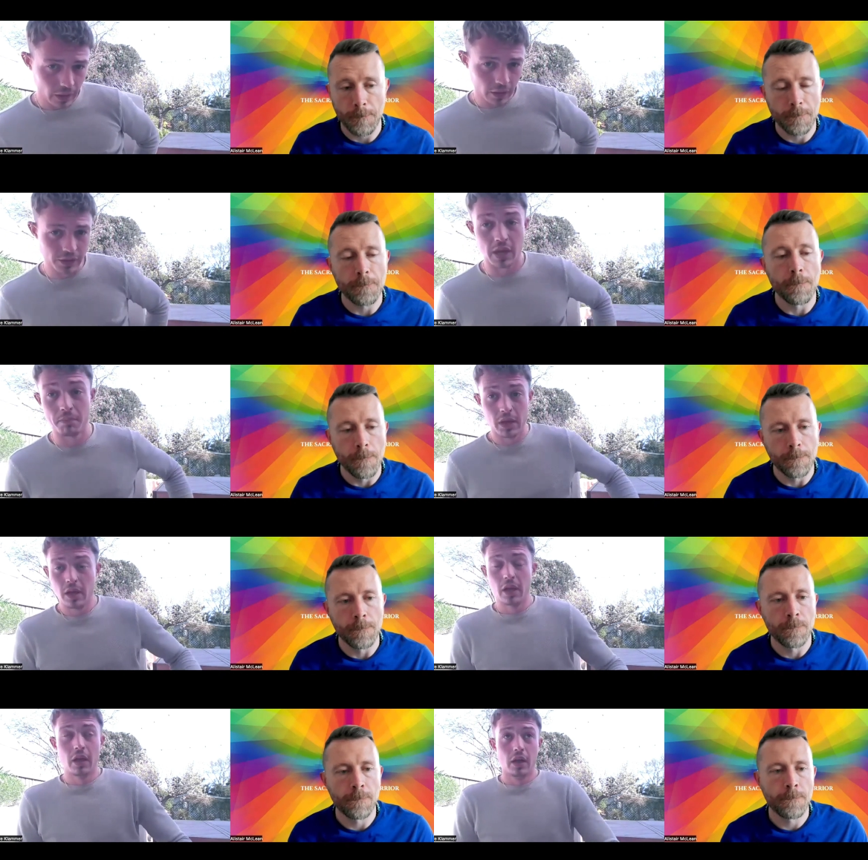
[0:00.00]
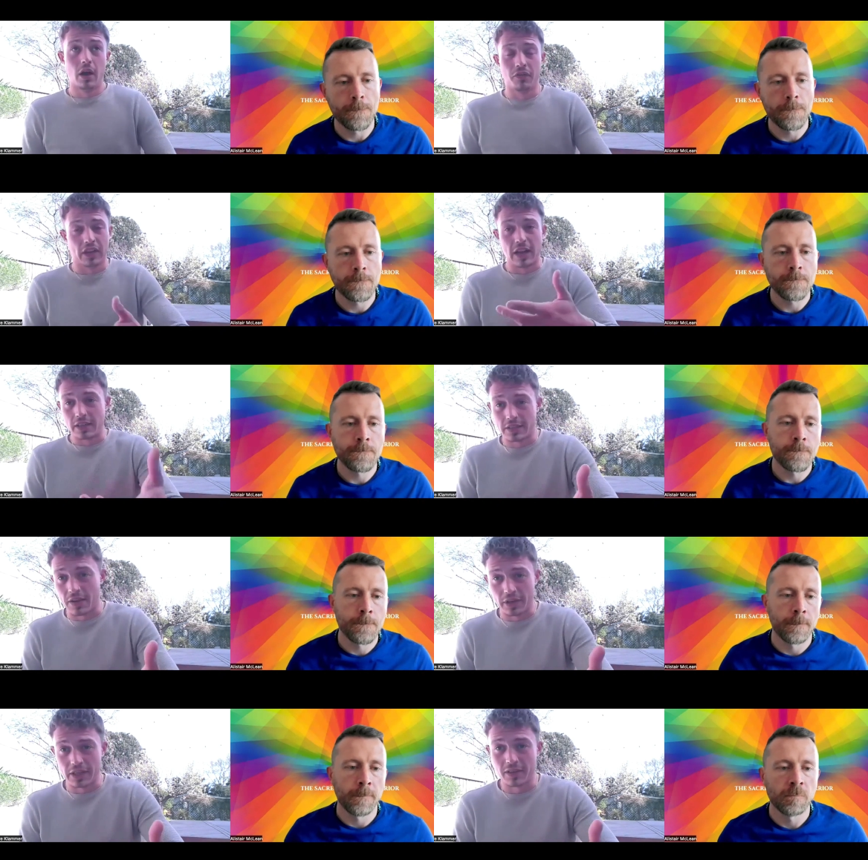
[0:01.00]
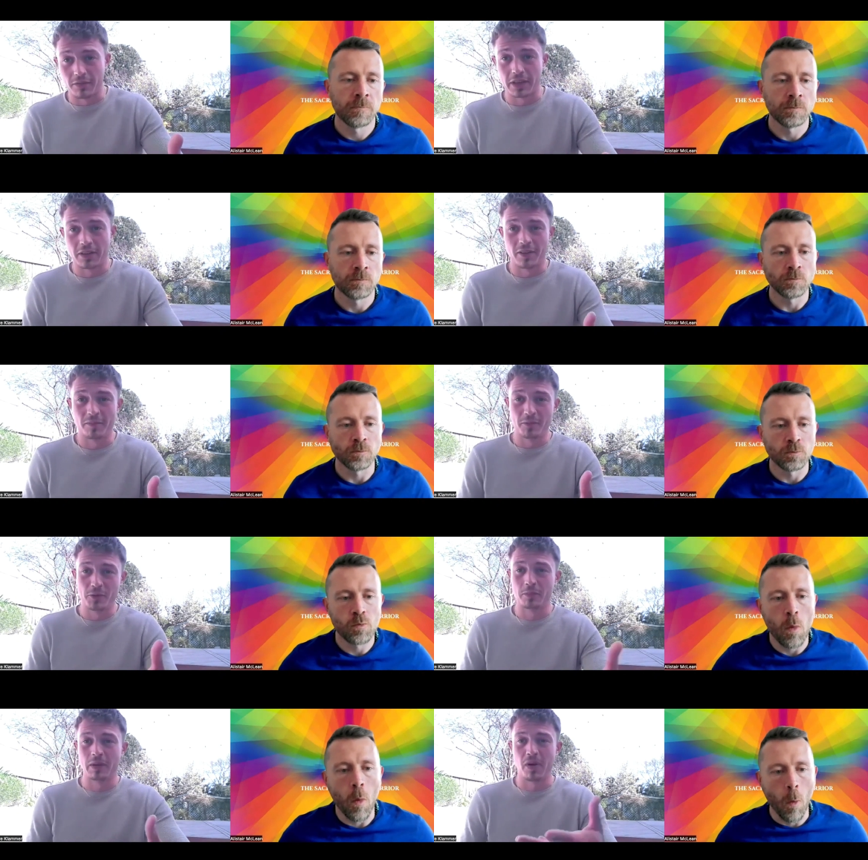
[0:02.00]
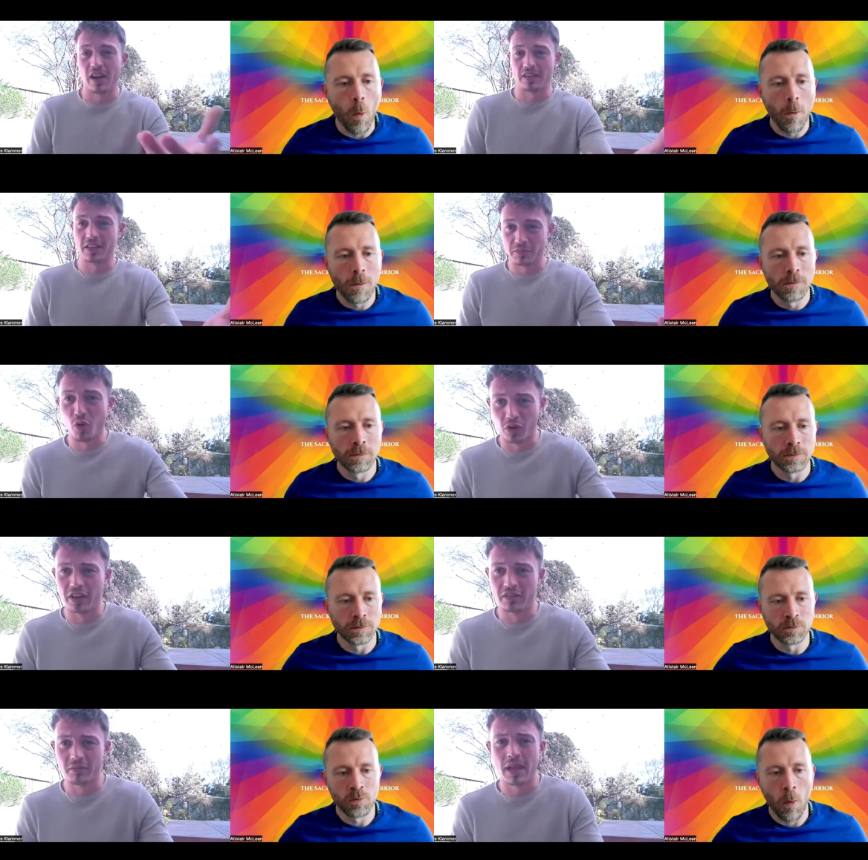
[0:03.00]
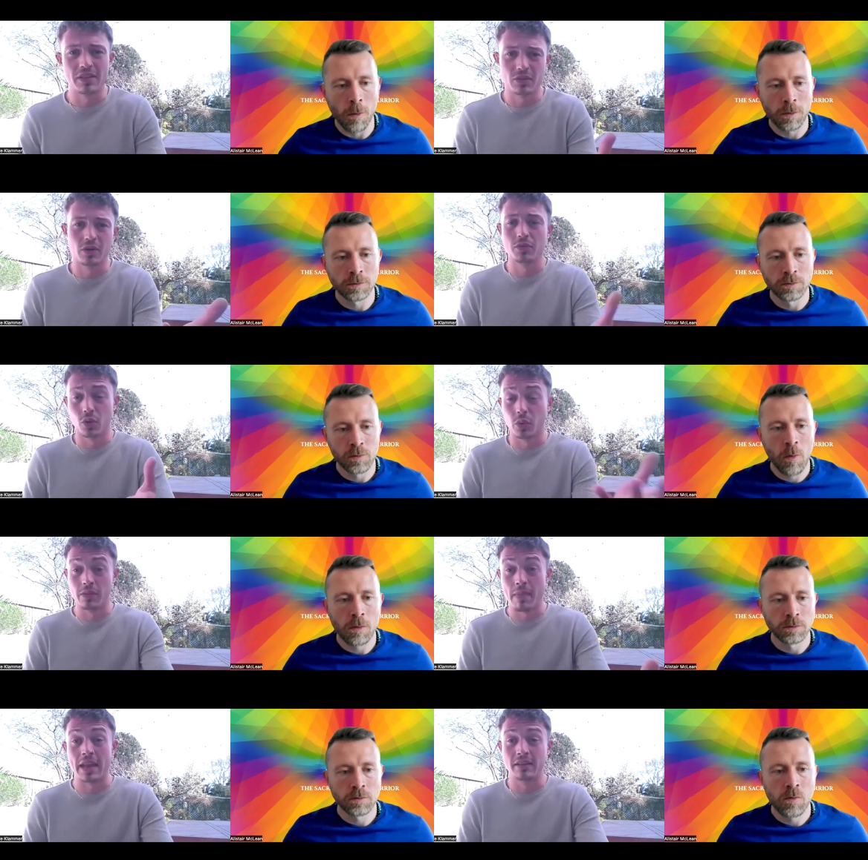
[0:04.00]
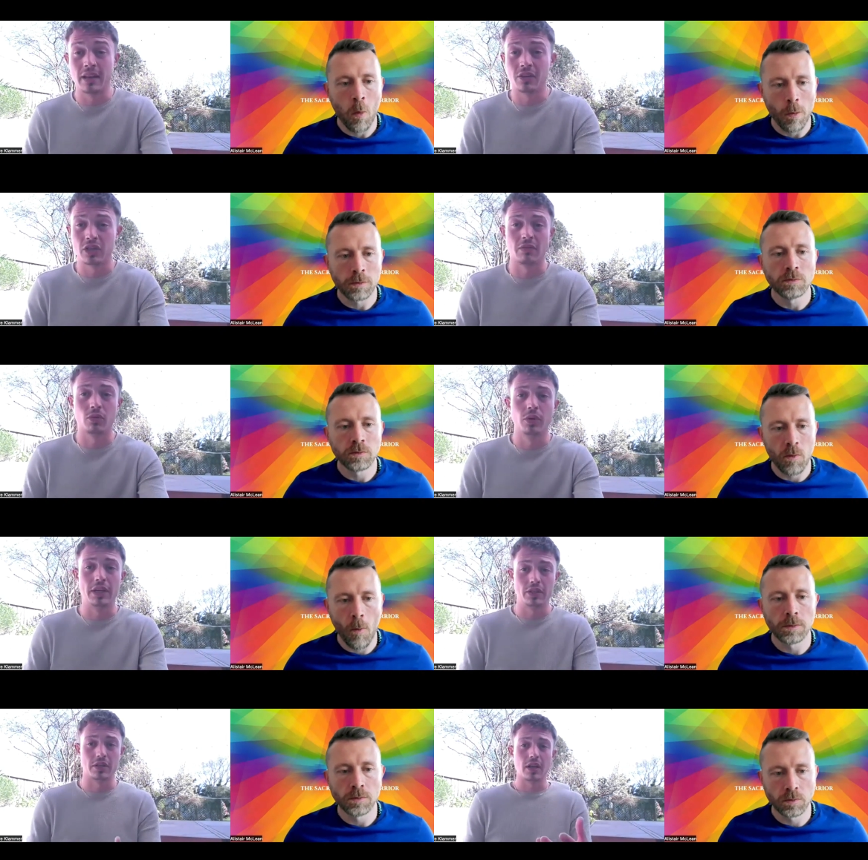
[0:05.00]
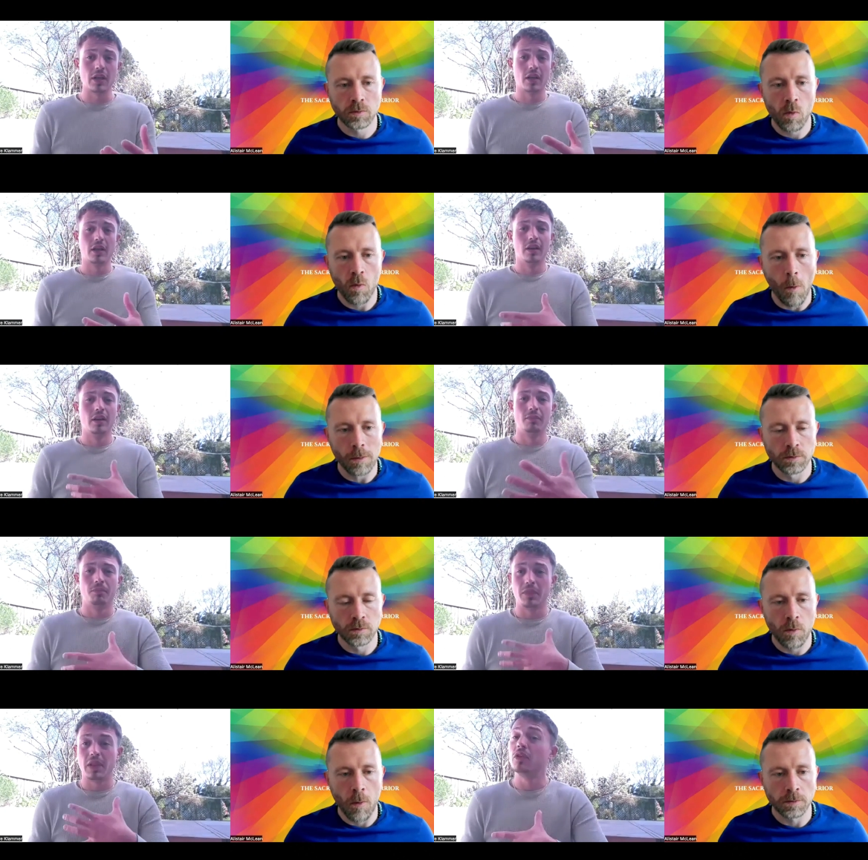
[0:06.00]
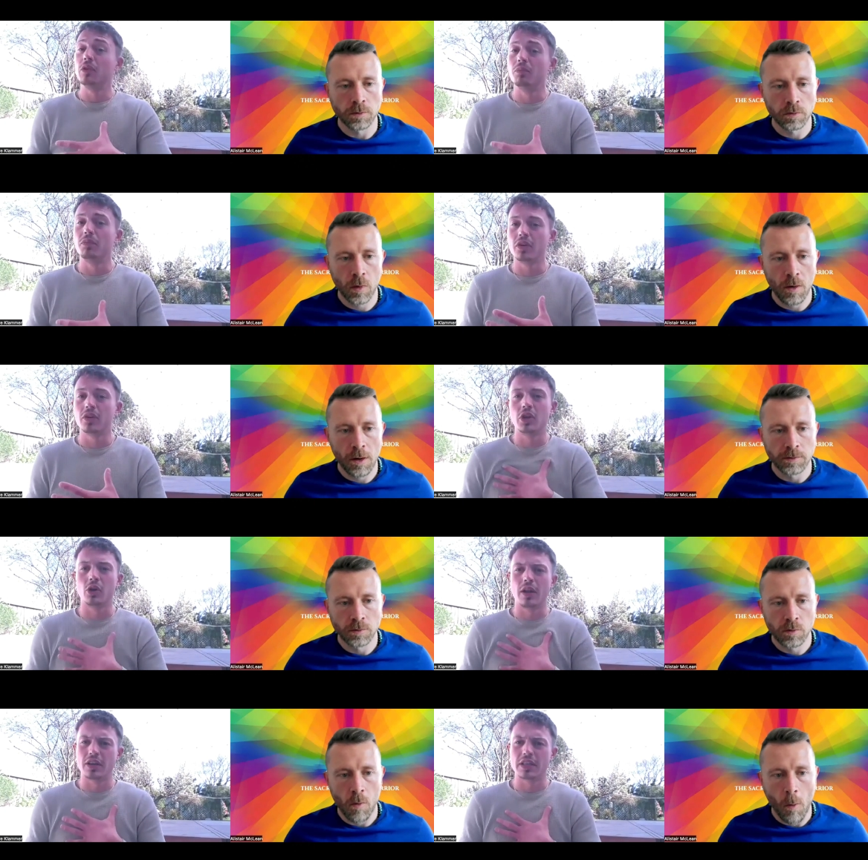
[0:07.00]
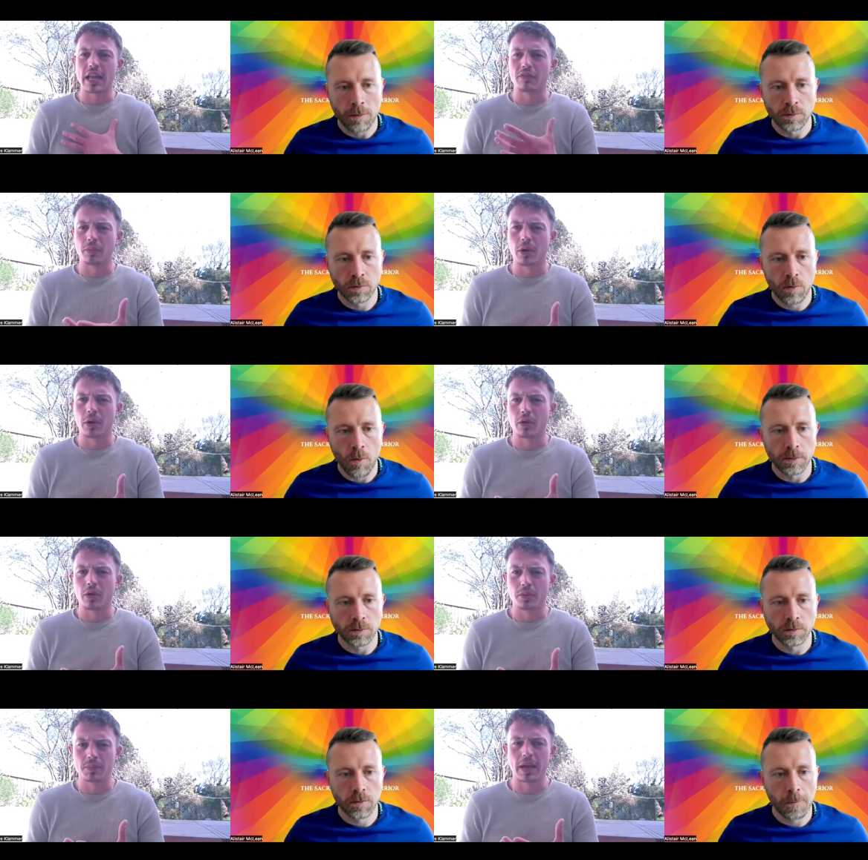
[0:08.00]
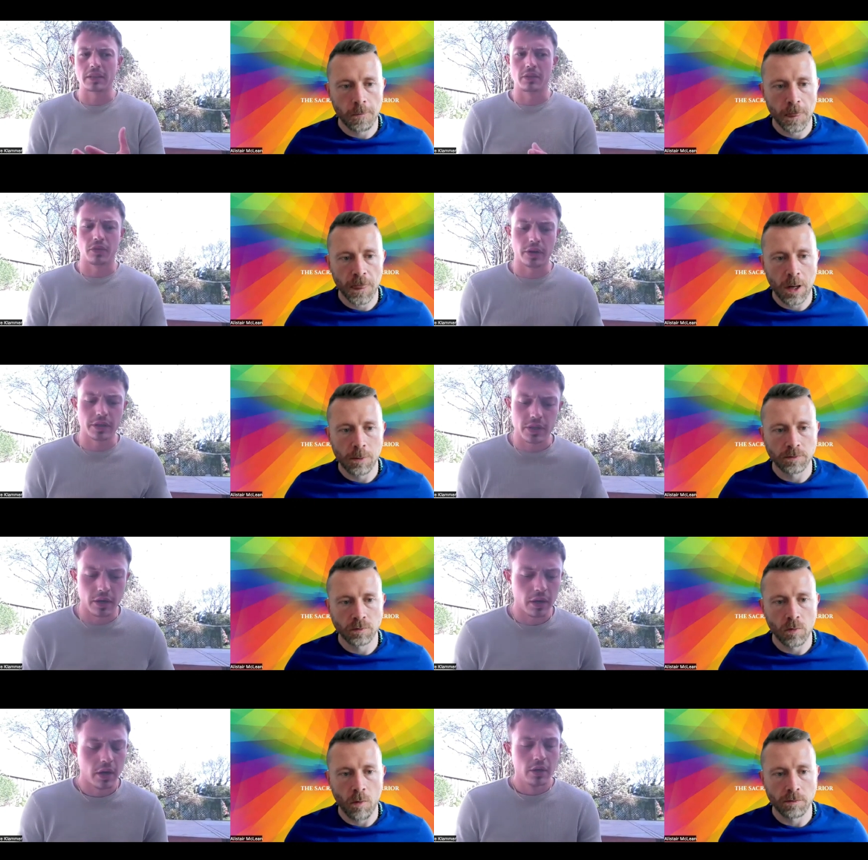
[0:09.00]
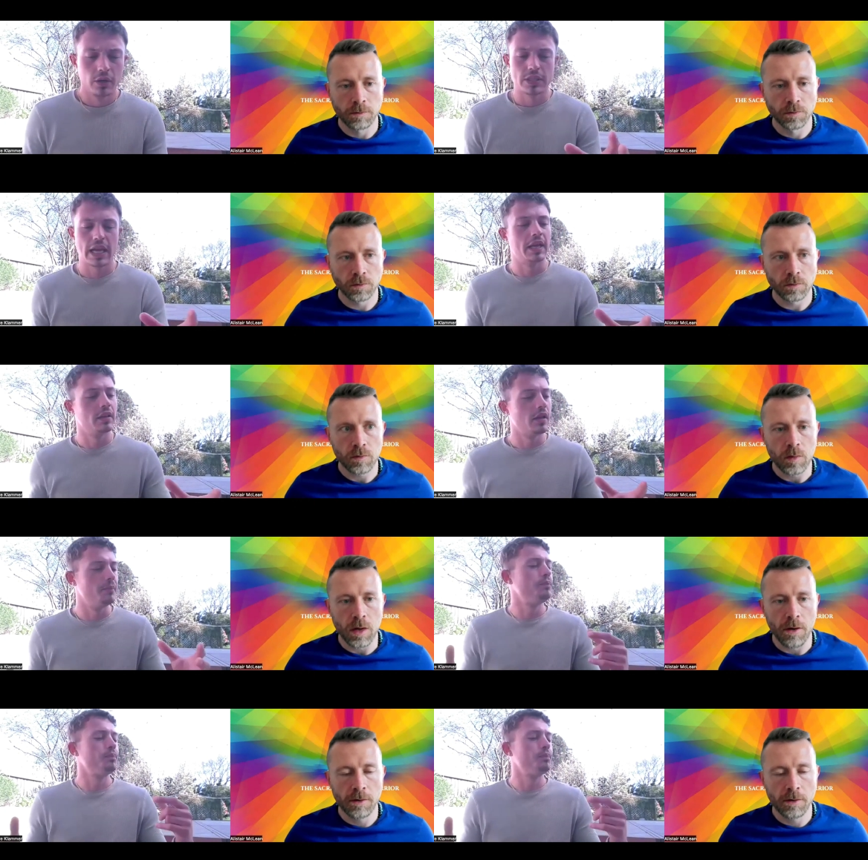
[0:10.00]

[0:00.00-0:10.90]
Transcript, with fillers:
Speaker 1: Because mm. um I think that's definitely something that should be practiced more in men's groups or with men in general. It's just if you because you've got to understand it from your own perspective, right? So you're saying that